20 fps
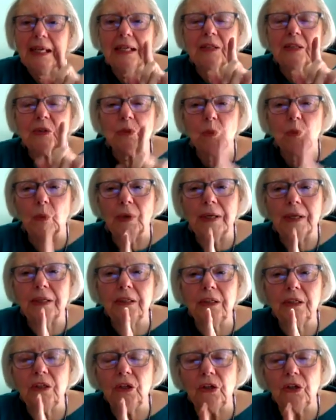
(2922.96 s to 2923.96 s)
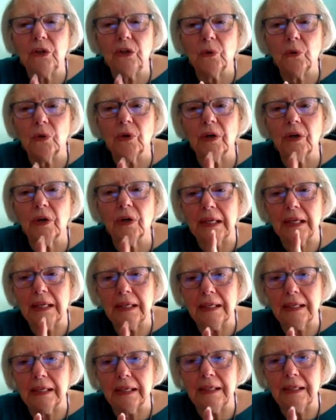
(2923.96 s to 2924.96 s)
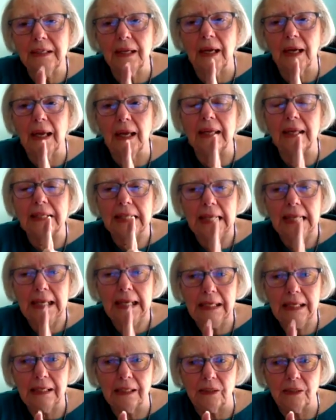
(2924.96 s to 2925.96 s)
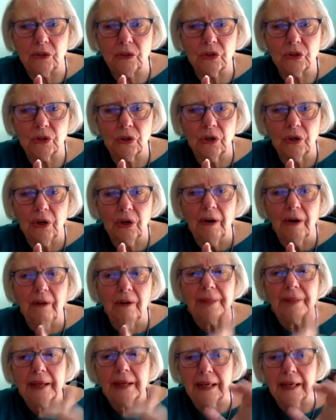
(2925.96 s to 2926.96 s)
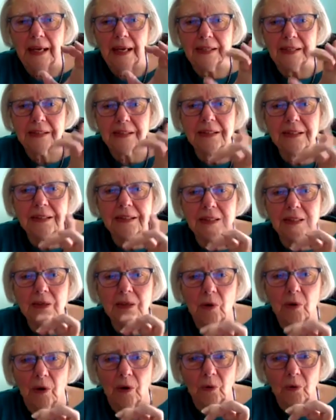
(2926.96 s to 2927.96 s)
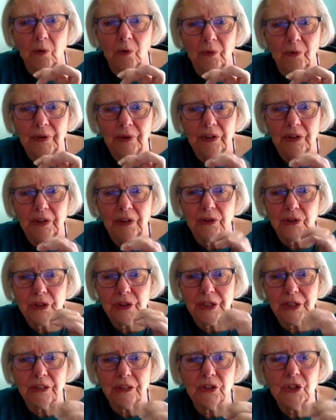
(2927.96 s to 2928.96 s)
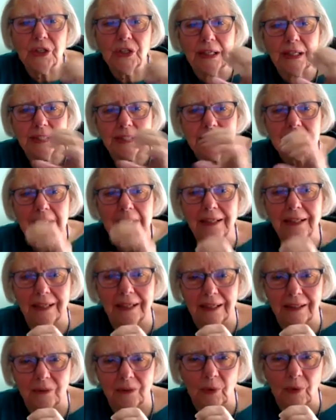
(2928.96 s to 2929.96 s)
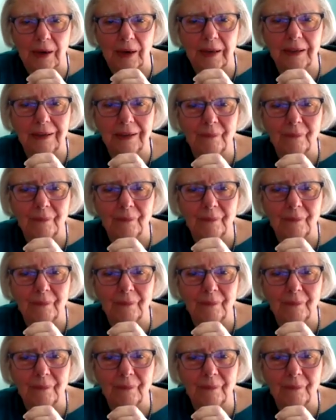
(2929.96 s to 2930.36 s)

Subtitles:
is when you're in an age that has a zero, you're changing a decade, right?